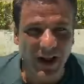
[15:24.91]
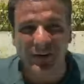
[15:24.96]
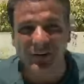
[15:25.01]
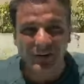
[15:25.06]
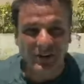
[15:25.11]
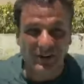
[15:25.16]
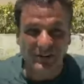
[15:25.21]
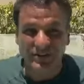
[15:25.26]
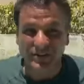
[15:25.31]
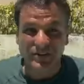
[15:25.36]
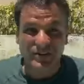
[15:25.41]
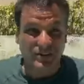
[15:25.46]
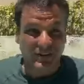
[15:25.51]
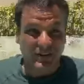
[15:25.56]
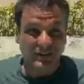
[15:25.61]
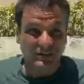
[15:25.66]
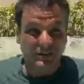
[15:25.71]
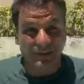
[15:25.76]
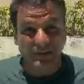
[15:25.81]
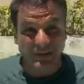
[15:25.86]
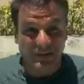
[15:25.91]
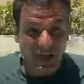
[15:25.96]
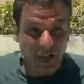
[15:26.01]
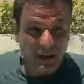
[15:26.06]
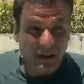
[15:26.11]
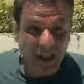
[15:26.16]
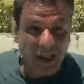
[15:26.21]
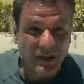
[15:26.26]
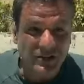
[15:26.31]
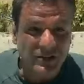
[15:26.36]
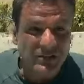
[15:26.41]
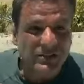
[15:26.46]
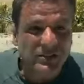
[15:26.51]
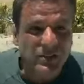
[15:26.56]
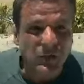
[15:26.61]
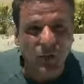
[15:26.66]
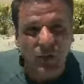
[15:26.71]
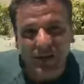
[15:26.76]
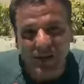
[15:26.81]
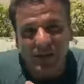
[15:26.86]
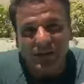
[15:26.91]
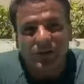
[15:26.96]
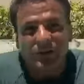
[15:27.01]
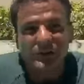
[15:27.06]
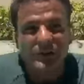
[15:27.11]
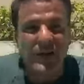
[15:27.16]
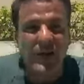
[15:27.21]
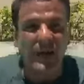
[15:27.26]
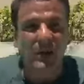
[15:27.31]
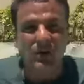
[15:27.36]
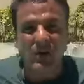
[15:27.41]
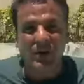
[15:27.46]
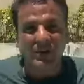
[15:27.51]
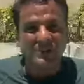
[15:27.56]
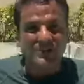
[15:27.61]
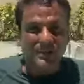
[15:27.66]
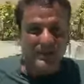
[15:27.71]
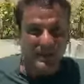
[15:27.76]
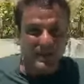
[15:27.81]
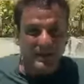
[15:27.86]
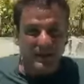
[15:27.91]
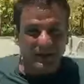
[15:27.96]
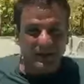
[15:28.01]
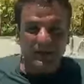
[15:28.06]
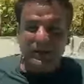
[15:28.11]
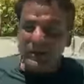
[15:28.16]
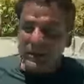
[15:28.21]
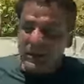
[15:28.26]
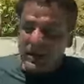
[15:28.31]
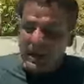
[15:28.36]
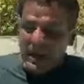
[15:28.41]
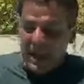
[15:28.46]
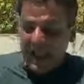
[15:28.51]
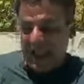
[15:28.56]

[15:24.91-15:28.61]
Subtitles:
I don't give a shit. I mean, I just do whatever God wants me to do,